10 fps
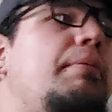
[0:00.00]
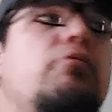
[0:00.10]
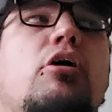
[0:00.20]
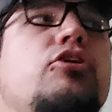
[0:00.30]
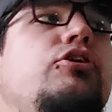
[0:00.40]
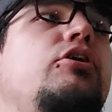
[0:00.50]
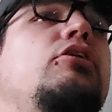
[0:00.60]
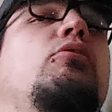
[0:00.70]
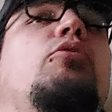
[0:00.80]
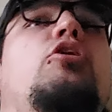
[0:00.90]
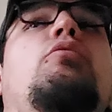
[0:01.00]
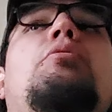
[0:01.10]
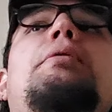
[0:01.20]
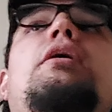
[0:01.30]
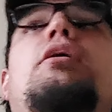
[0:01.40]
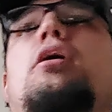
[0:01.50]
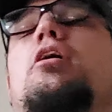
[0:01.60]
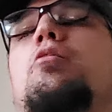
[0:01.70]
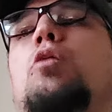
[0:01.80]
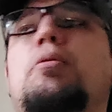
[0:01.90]
Russian, or you want
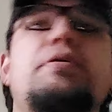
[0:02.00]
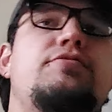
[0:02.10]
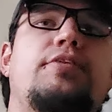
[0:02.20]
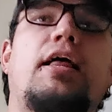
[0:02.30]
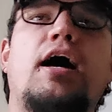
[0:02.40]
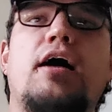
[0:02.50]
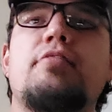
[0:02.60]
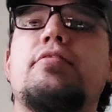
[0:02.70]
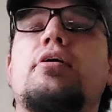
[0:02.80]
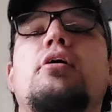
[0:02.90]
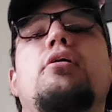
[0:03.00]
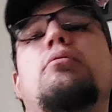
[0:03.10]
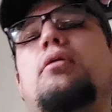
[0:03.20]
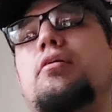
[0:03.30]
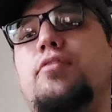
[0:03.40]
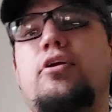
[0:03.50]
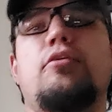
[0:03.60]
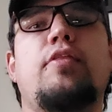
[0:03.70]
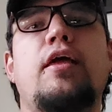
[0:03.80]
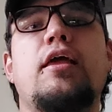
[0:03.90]
to be Slav, whatever
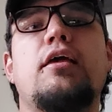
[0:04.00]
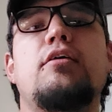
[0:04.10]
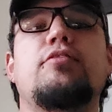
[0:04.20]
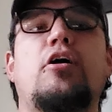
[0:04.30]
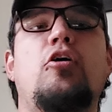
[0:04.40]
your thing is.